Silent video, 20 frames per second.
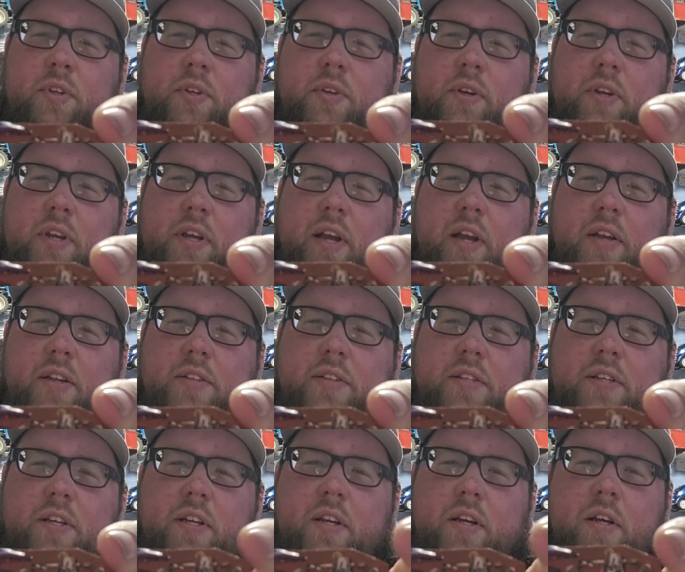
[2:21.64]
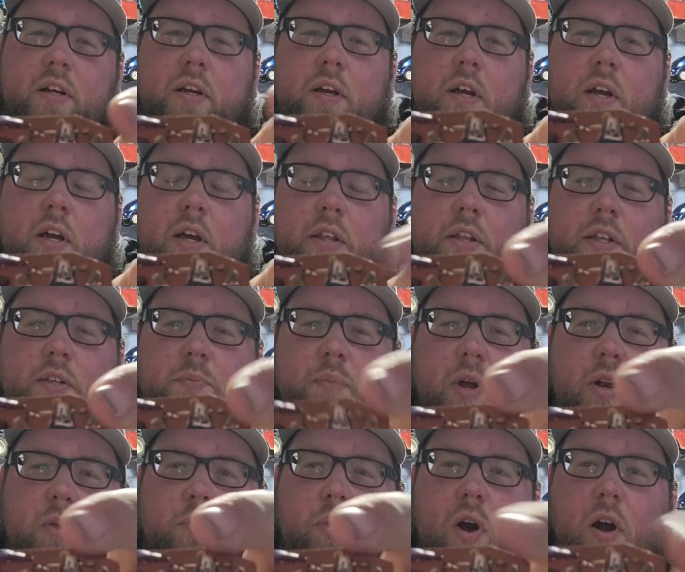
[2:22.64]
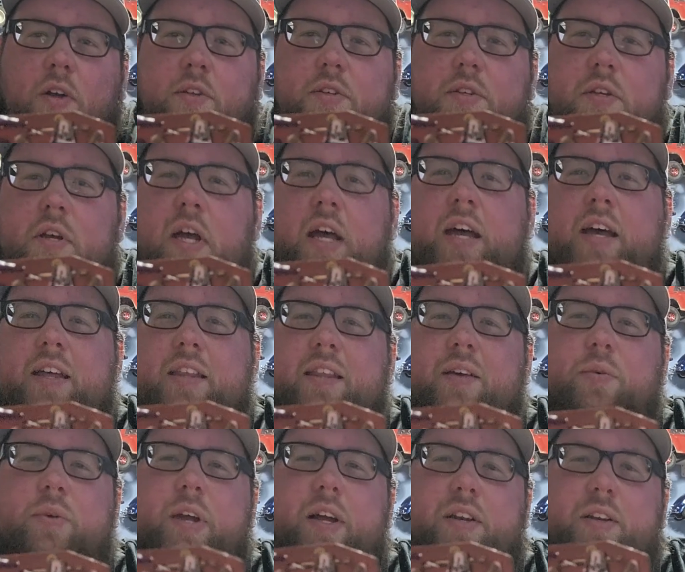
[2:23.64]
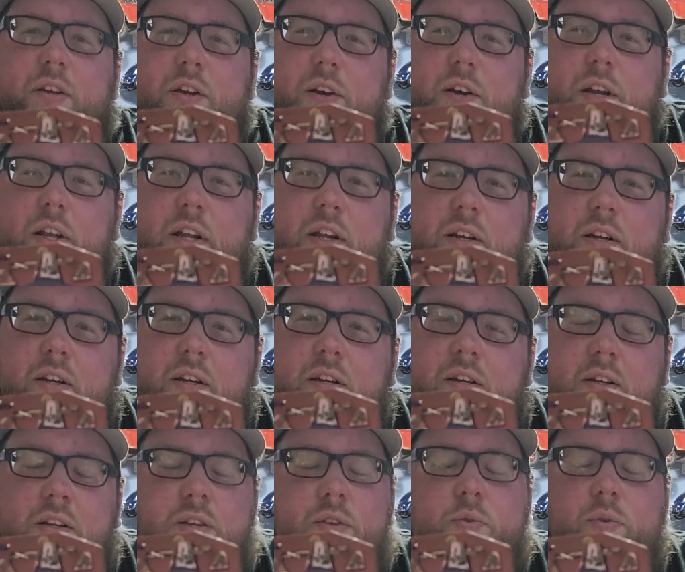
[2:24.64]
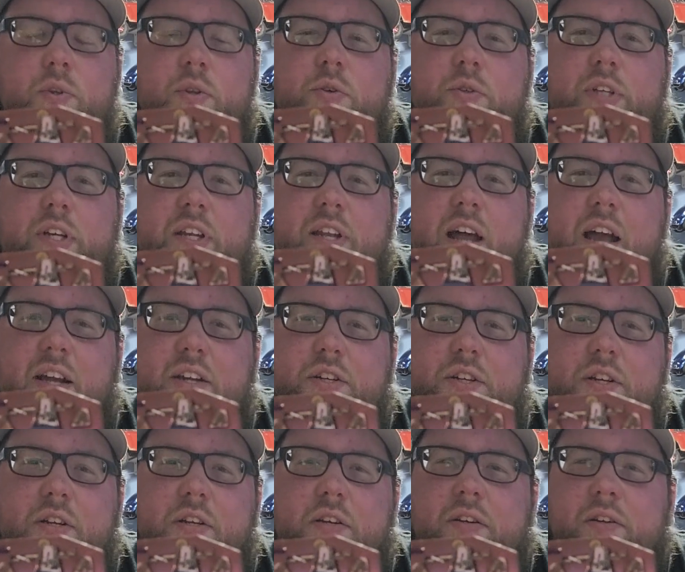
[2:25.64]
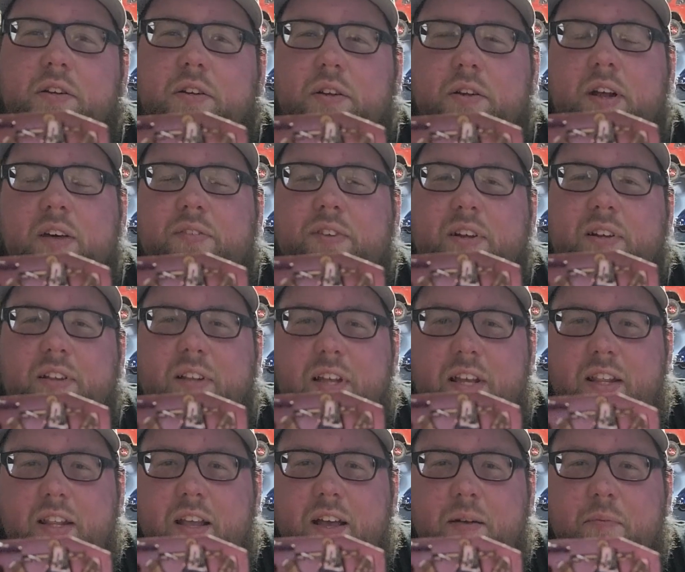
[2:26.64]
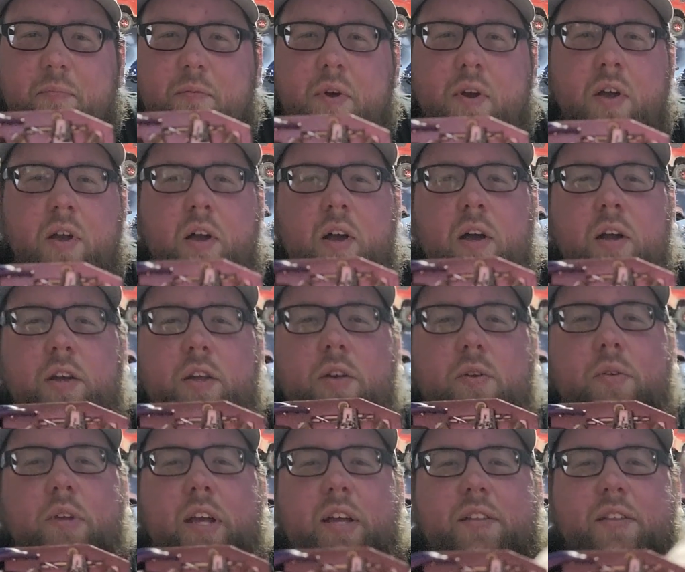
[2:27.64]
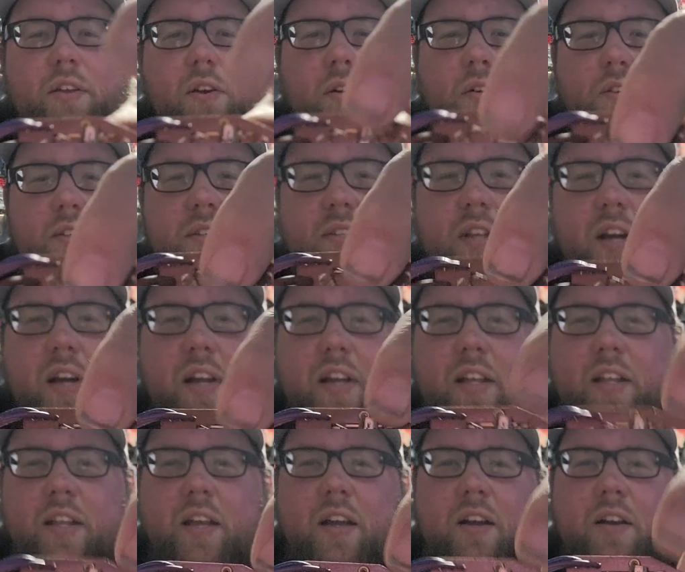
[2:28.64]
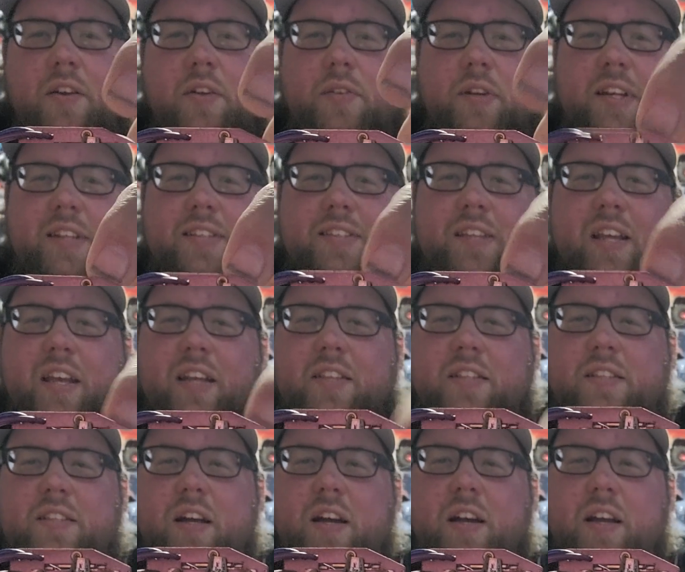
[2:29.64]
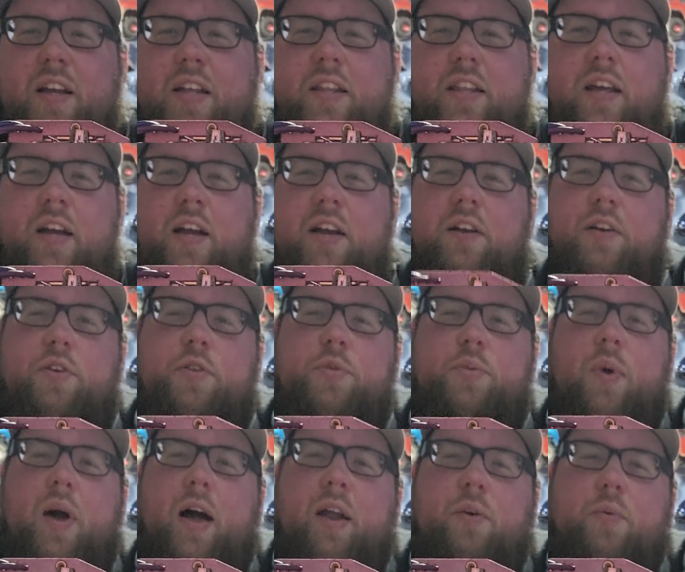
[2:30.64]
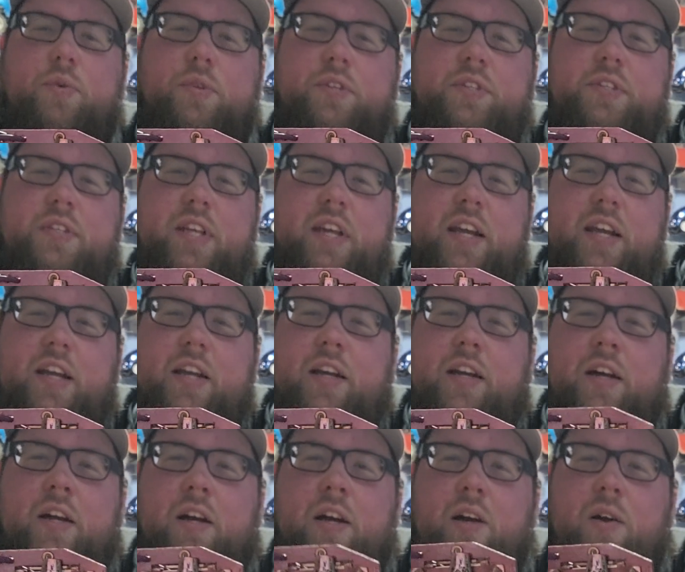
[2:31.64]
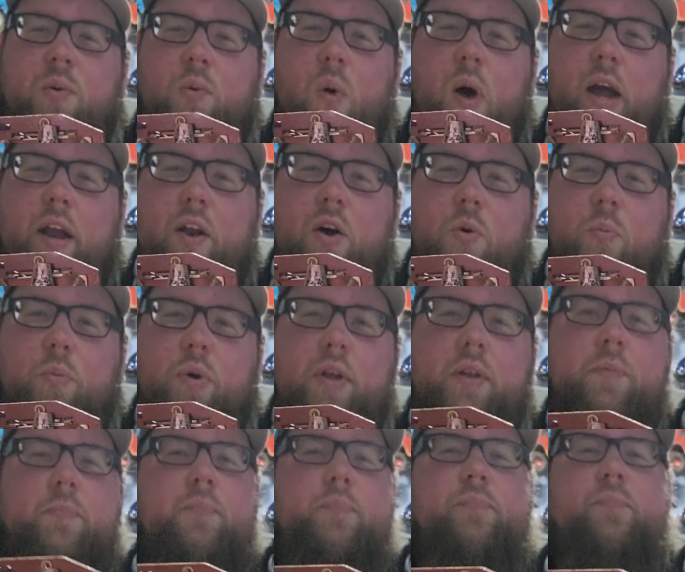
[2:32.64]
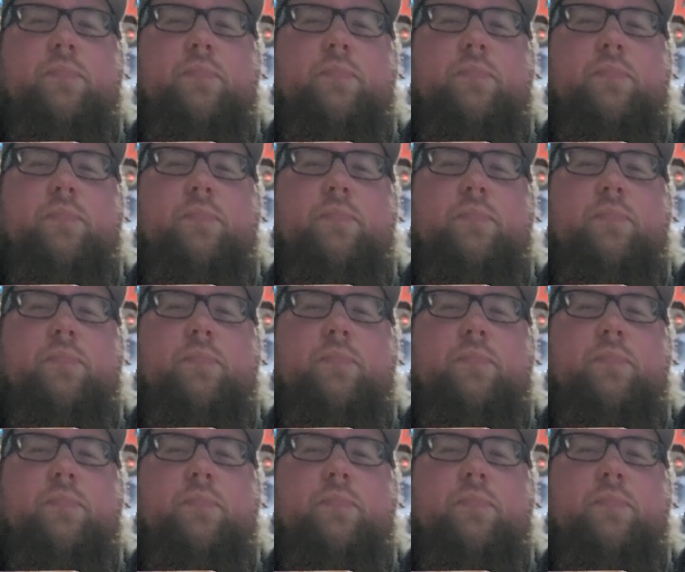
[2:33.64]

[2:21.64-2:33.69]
you can kind of see, these metal parts, they would get dirty. You would lose connection. You'd have to clean them. You'd get dirt stuck in there. You'd get sand stuck in there. Throttle would stick wide open.